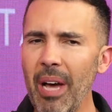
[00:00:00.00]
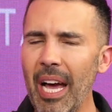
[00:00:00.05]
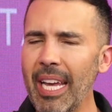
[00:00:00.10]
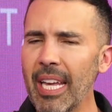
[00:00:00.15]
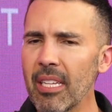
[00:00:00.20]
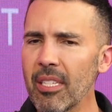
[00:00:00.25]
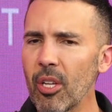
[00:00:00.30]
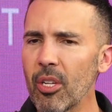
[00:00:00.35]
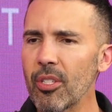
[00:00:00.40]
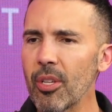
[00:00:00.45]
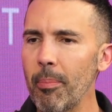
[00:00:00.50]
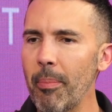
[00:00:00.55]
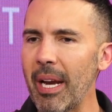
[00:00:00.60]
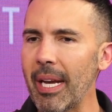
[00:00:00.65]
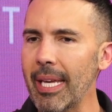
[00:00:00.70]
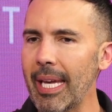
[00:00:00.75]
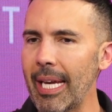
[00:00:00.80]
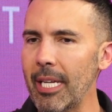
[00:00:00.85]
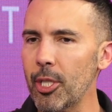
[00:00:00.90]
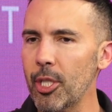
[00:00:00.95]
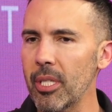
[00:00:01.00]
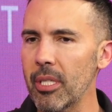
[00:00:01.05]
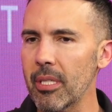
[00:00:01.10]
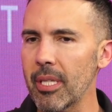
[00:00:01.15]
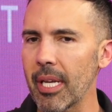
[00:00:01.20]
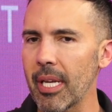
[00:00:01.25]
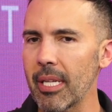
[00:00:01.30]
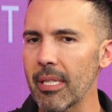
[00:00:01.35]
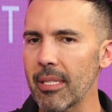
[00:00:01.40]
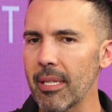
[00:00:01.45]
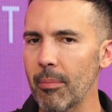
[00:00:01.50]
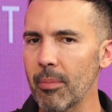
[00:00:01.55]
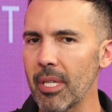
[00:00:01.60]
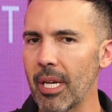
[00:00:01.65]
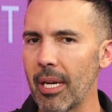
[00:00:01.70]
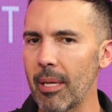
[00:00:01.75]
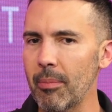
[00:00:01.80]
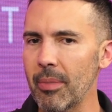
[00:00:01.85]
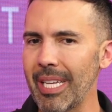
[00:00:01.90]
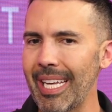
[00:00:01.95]
I guess there's some medications that can
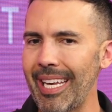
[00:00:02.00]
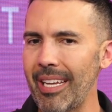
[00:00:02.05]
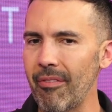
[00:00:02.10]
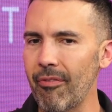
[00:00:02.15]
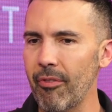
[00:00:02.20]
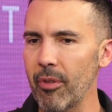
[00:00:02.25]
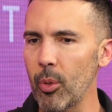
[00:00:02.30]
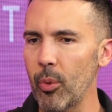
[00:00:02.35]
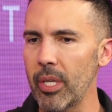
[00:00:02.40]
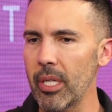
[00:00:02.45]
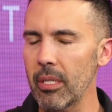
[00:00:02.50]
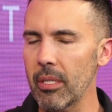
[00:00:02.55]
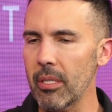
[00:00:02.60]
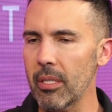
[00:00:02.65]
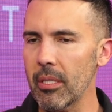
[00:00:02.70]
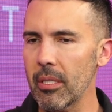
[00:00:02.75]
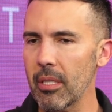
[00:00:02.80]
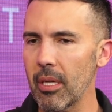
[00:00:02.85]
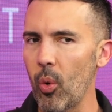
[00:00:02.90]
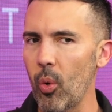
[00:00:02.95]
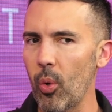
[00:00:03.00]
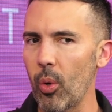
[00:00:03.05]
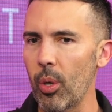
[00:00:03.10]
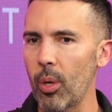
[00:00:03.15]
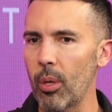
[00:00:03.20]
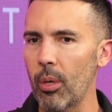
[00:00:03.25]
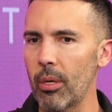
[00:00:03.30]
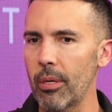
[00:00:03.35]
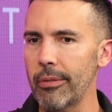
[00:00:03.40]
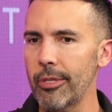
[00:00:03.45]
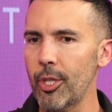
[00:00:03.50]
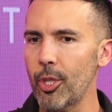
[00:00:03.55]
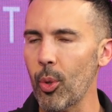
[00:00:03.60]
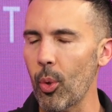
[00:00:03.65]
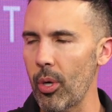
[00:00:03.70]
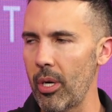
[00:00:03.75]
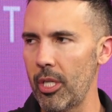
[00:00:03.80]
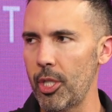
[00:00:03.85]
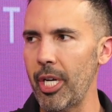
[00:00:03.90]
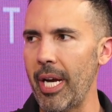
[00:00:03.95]
sometimes influence or
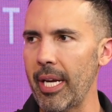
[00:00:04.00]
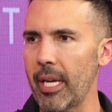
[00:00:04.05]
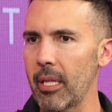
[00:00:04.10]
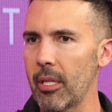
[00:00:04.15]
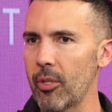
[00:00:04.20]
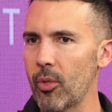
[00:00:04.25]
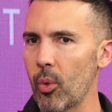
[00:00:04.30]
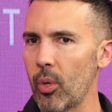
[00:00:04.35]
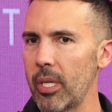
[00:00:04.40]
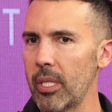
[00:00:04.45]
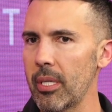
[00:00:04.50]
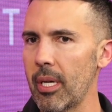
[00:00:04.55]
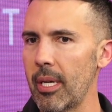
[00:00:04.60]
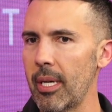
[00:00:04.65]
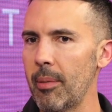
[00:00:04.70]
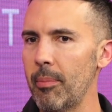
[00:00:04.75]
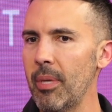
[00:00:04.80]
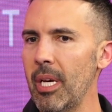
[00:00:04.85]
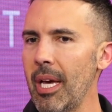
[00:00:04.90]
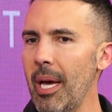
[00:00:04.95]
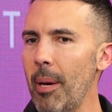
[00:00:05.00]
shorten ejaculatory time.